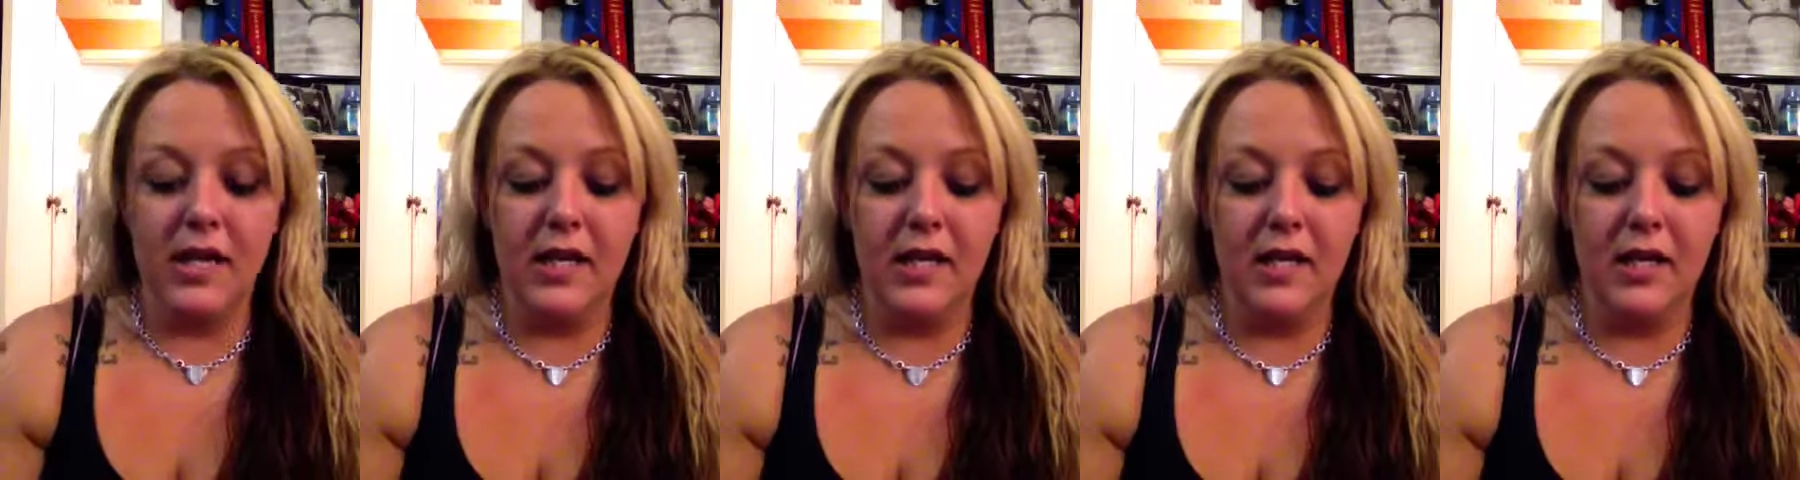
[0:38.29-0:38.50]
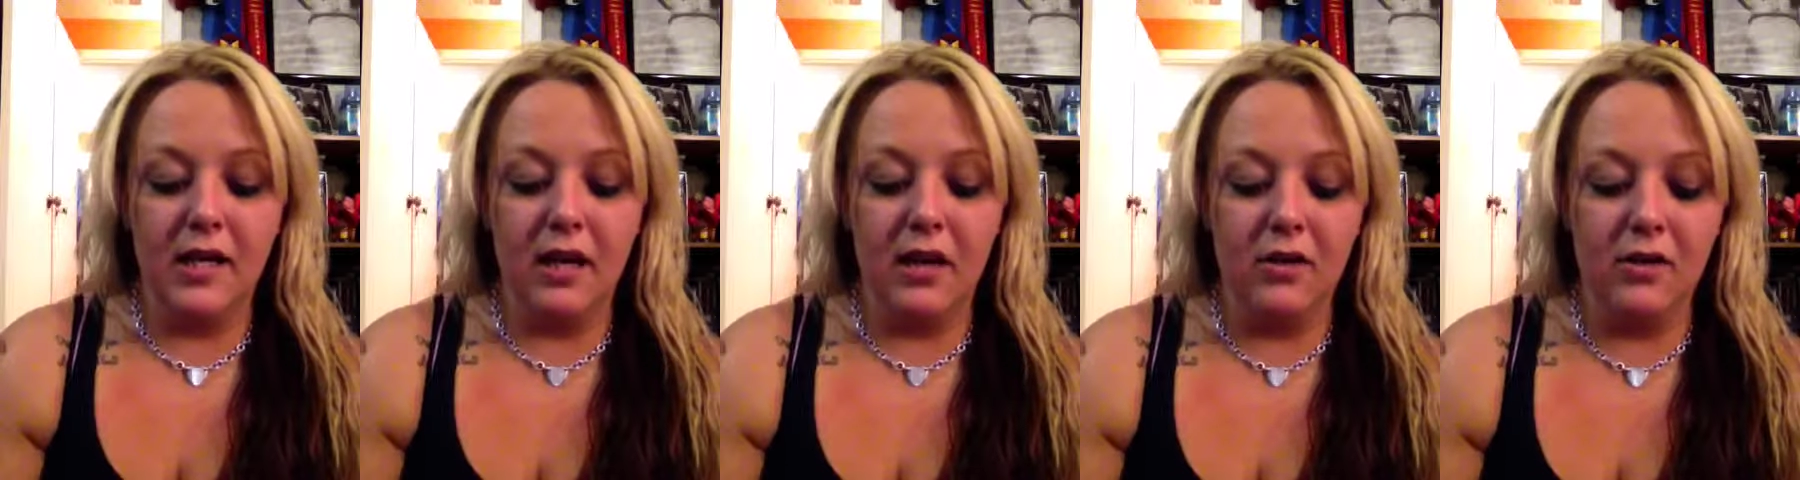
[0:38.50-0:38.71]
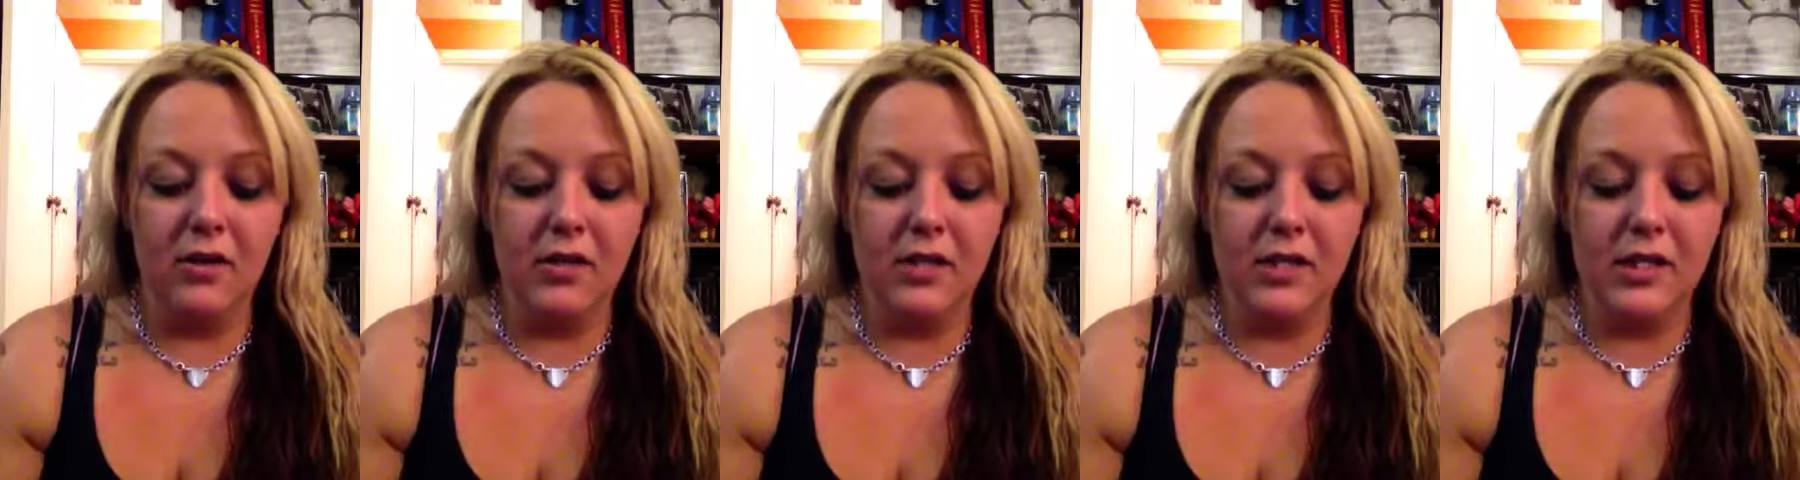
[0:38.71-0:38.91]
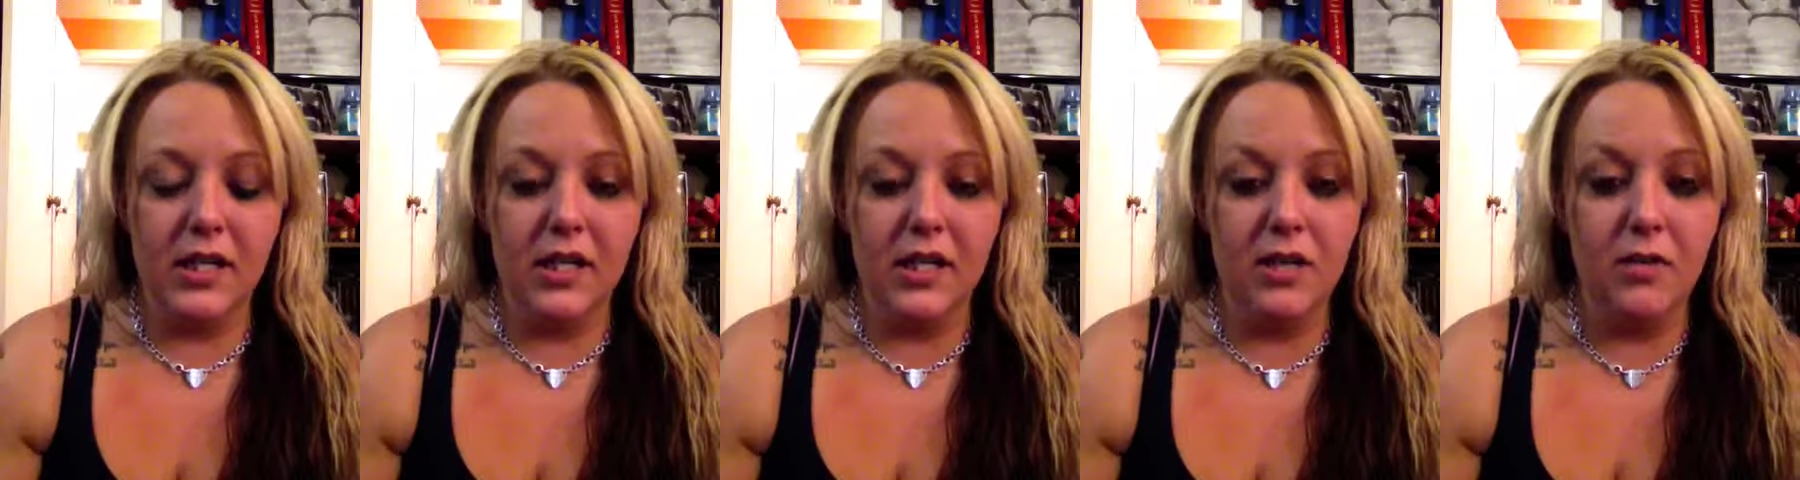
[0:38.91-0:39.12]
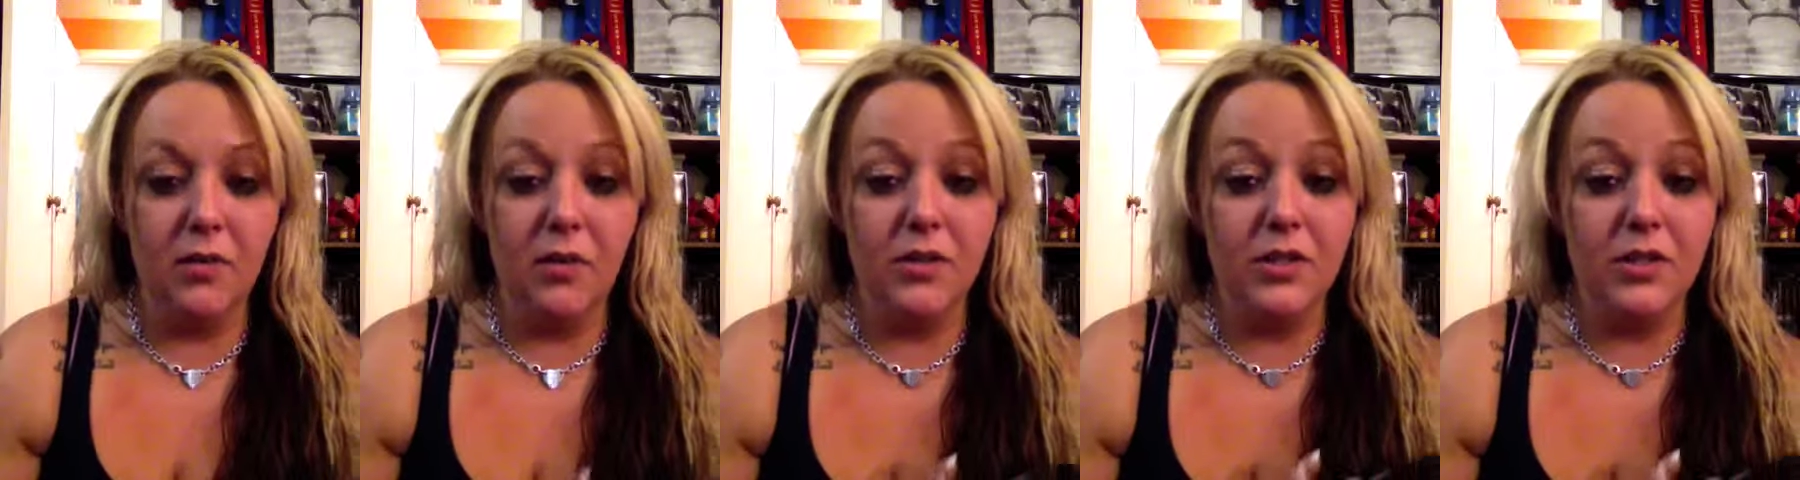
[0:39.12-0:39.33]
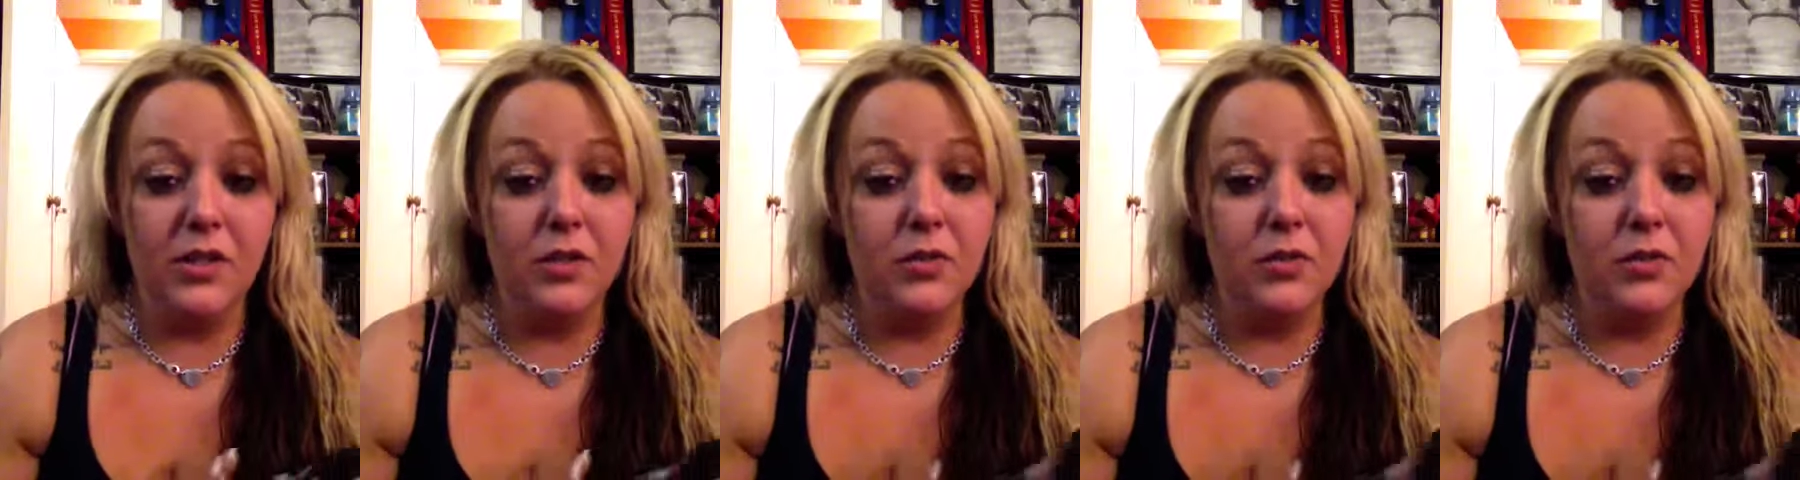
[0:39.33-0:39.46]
any colors that you want